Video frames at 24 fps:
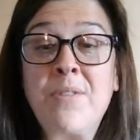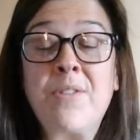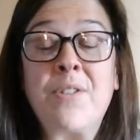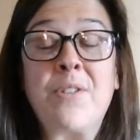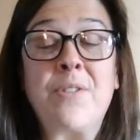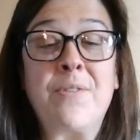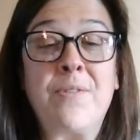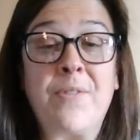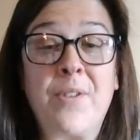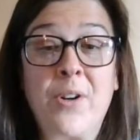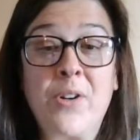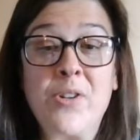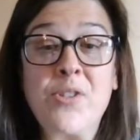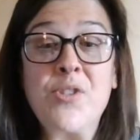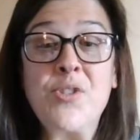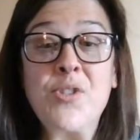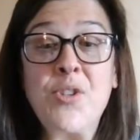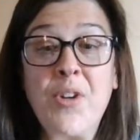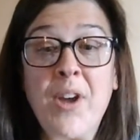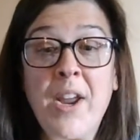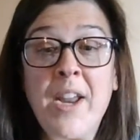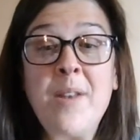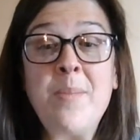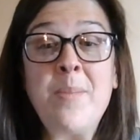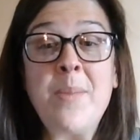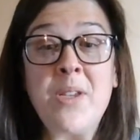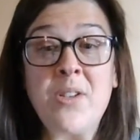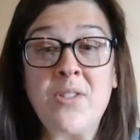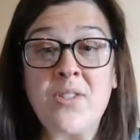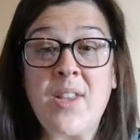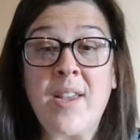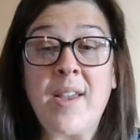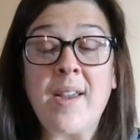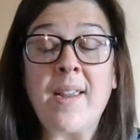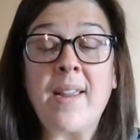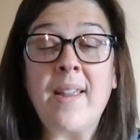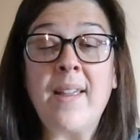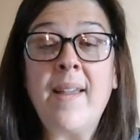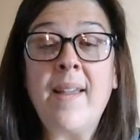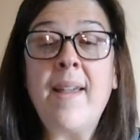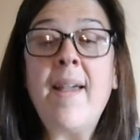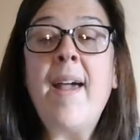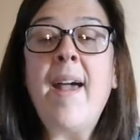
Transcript: for first grade music